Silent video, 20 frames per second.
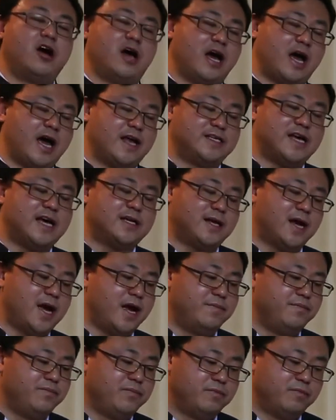at that
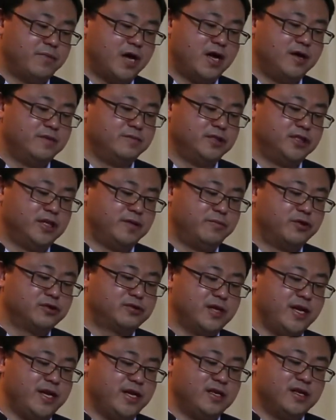time, the
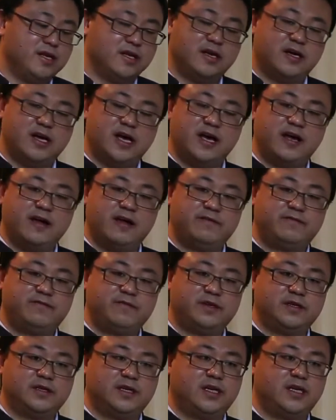Muslim,
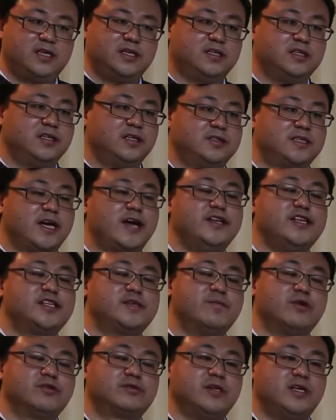Chinese
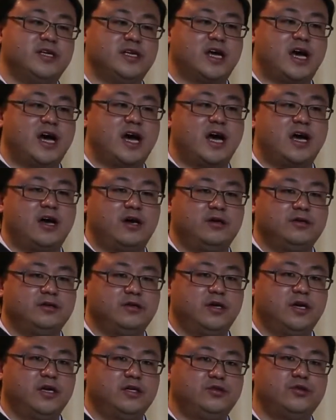Muslim are
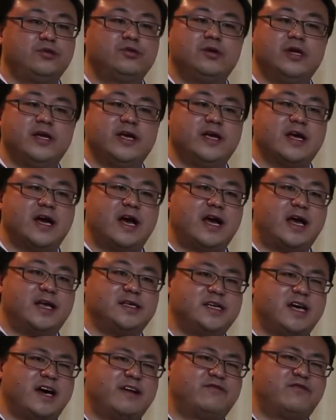usually
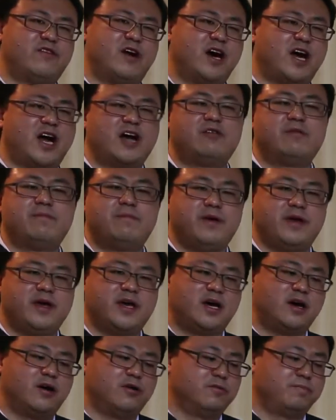they are from
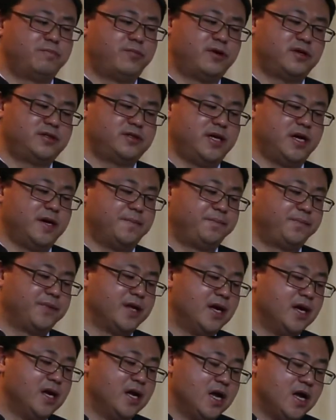Arabia or Persia.
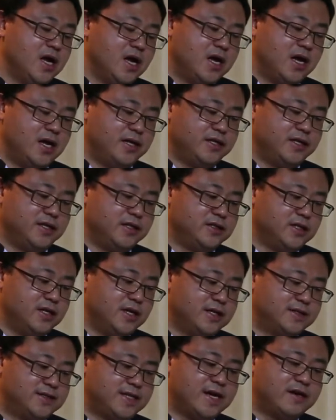And
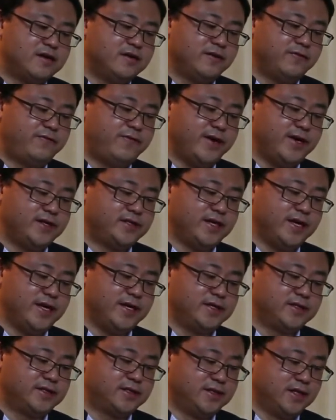the second phase
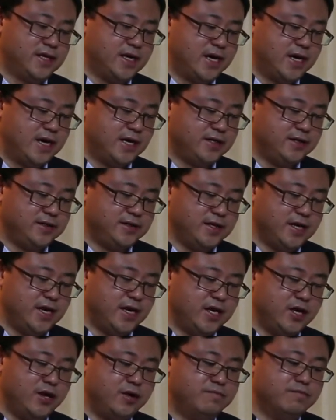is
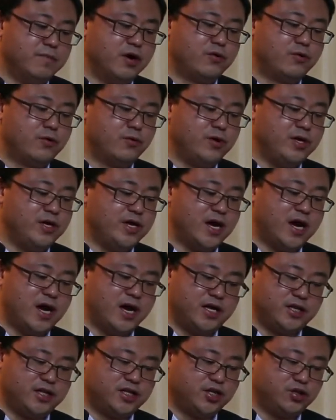Mongolia
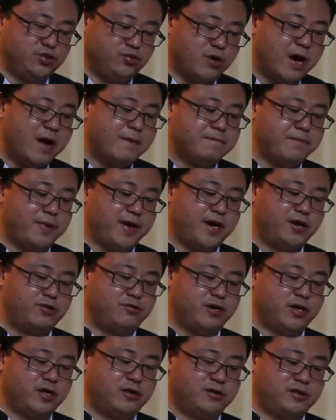and the Yuan
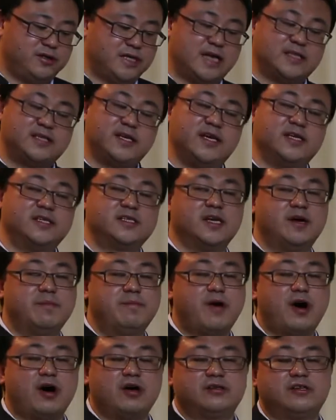period. That is
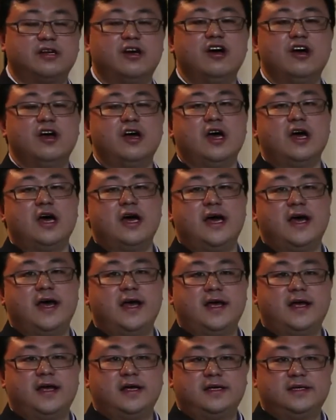about
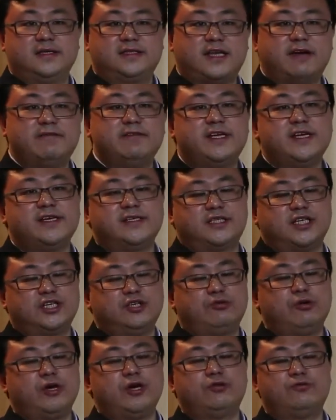17th
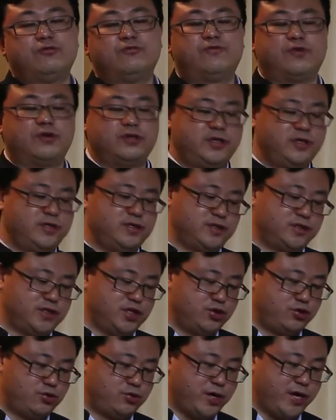century to 14th
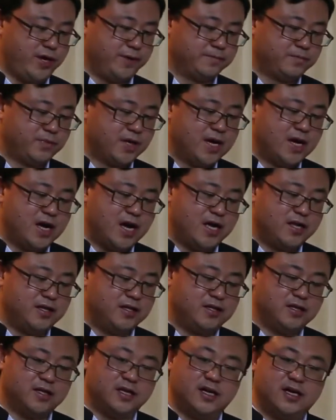century.
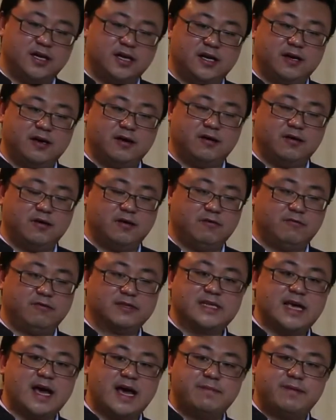And
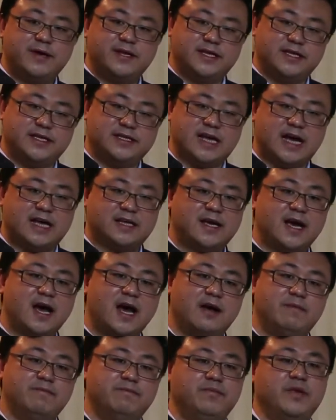what's happened in that
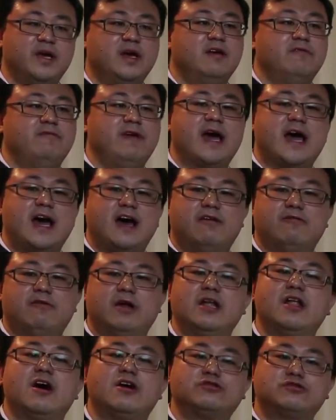time? we have
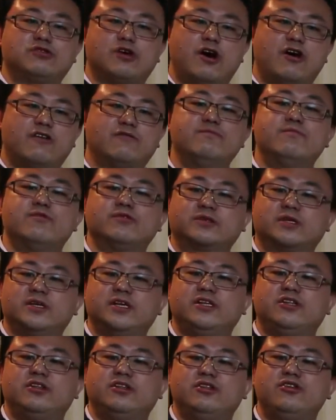lots of
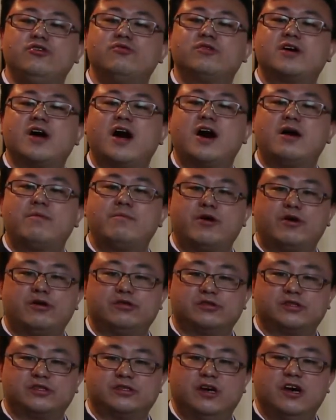Muslim
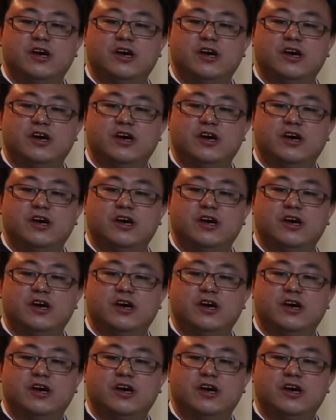newcomers